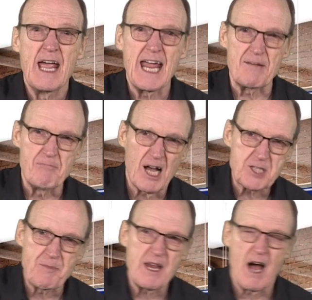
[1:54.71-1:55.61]
it
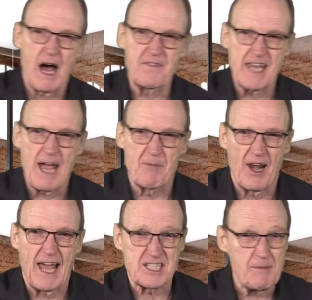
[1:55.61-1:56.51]
must be on the
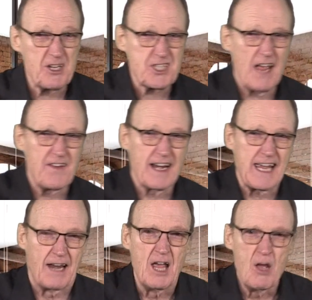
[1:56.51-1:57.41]
MLS. Let me say that
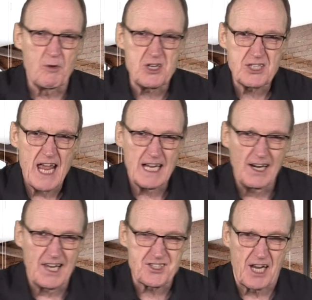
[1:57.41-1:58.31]
again. When you take a
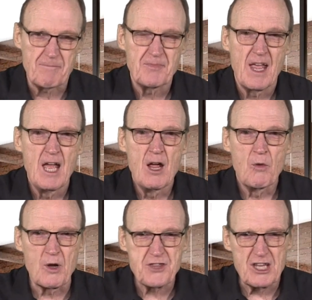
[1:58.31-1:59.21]
listing,
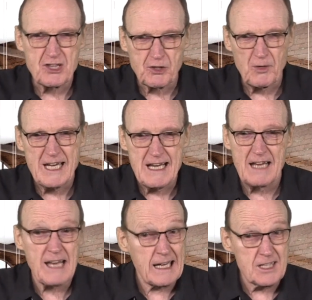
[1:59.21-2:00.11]
within 3 days,
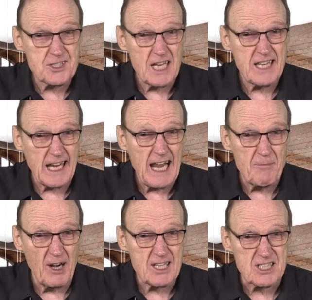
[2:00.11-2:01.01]
and I didn't say take an
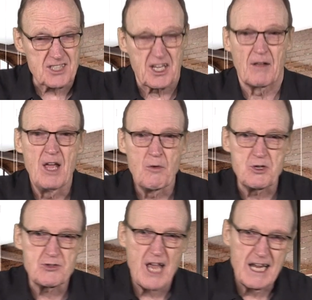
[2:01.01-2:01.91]
MLS listing, when
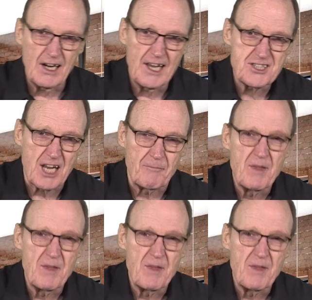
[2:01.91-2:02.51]
you take a listing,